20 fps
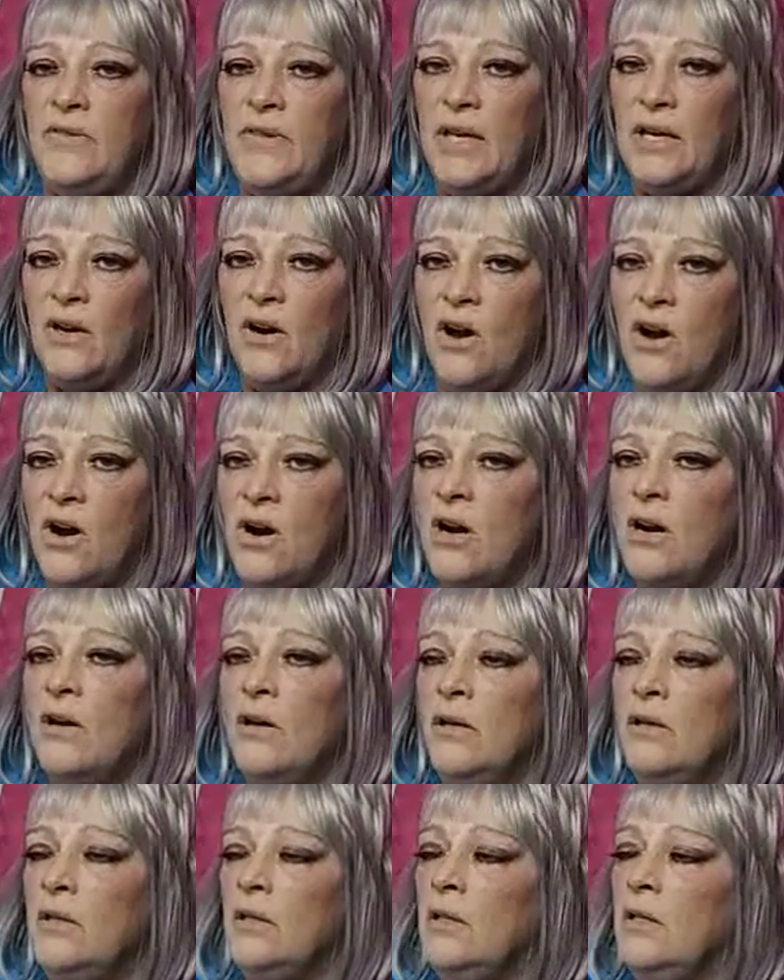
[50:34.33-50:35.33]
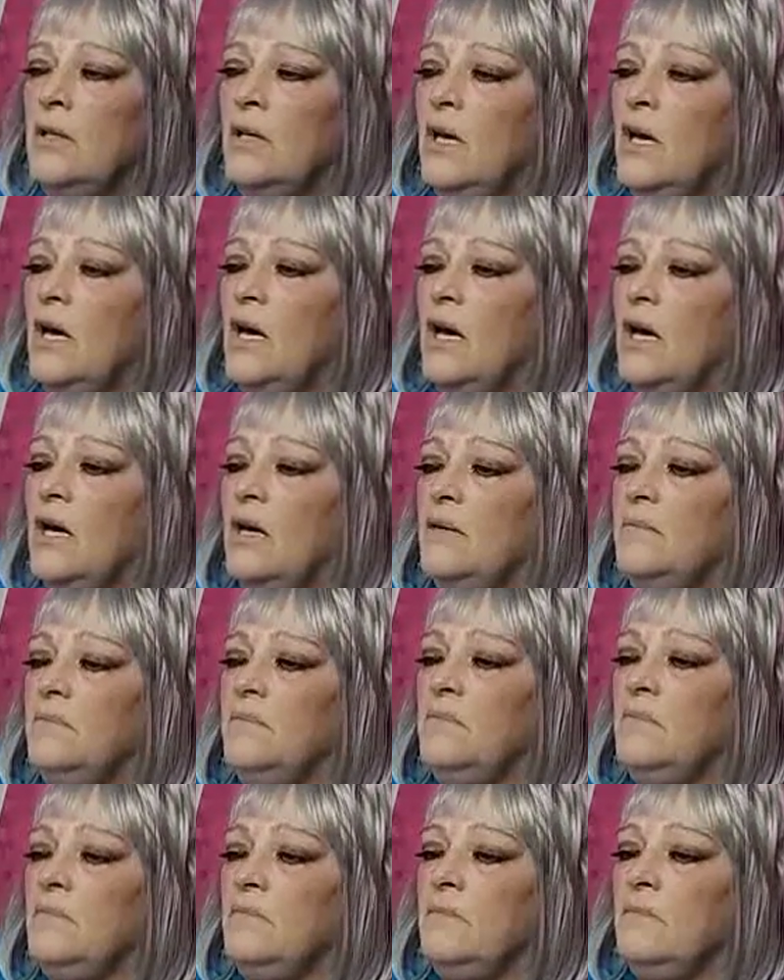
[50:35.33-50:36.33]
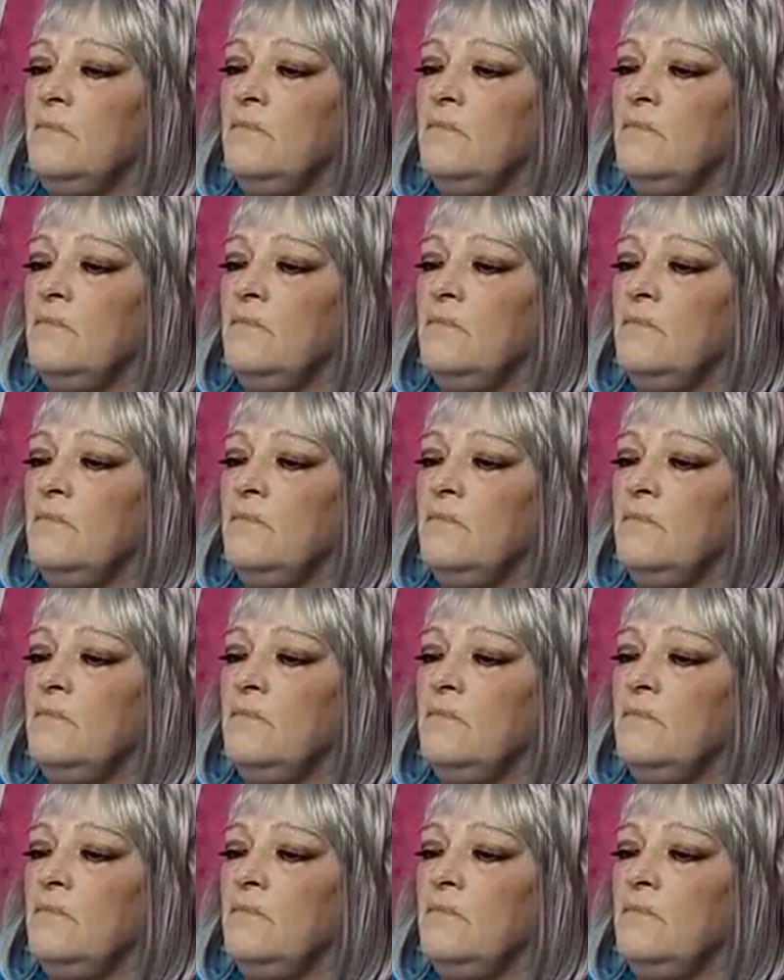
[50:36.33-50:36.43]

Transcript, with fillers: There are um,